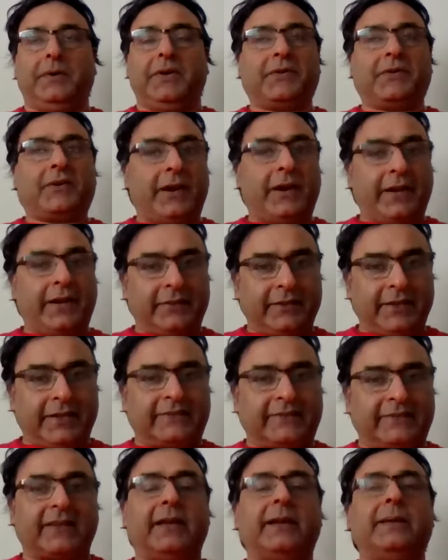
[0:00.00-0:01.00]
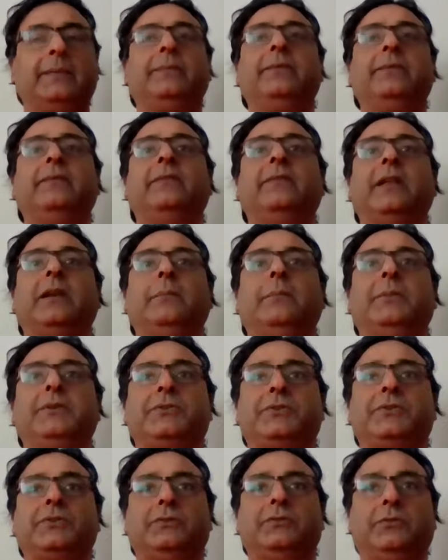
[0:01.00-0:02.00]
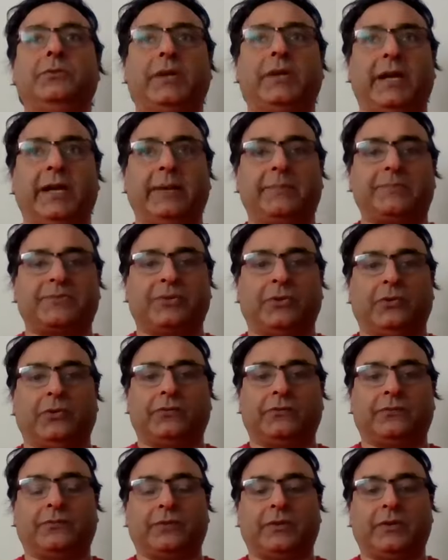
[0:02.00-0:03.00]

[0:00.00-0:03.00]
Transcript: Regarding the exams, there'll be two types of